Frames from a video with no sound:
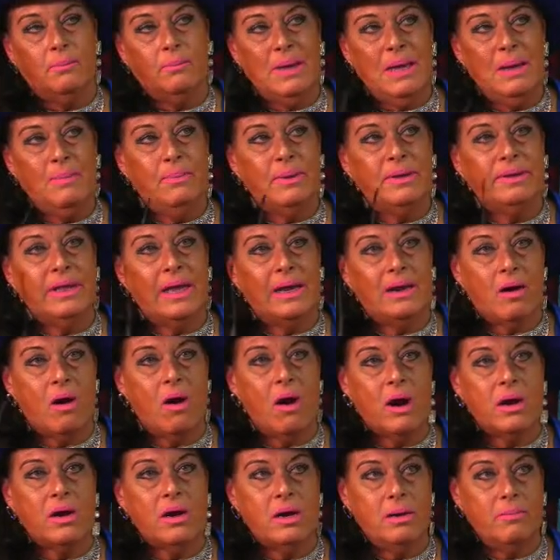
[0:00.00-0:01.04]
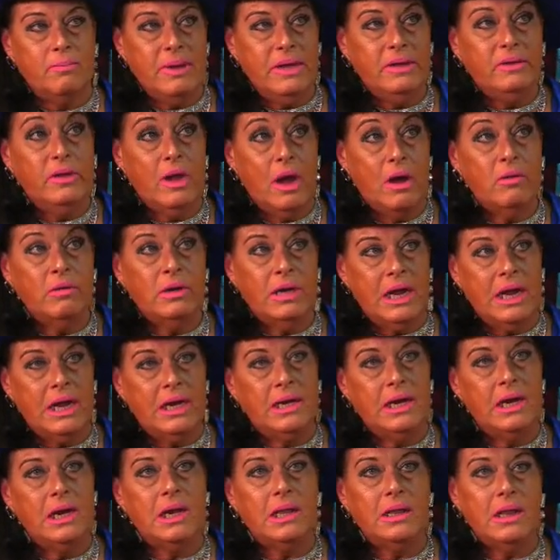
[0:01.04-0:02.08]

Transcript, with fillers: people that are going to be donating,